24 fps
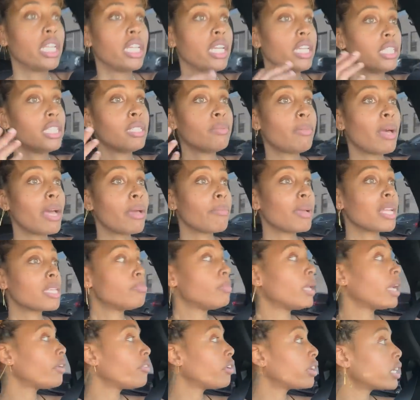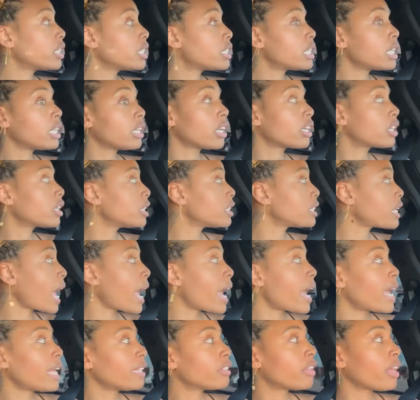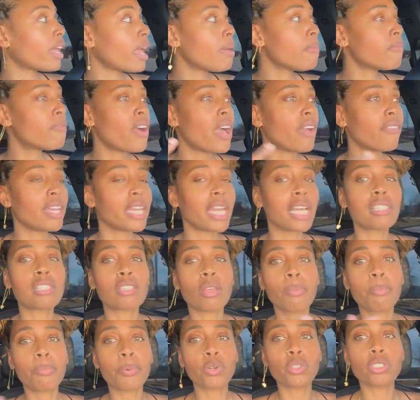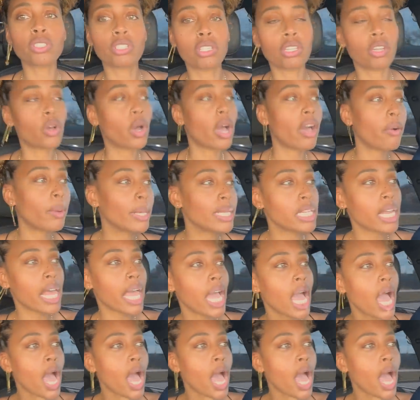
It might make me reconsider because I had the M5 and at some point, you know, I was like,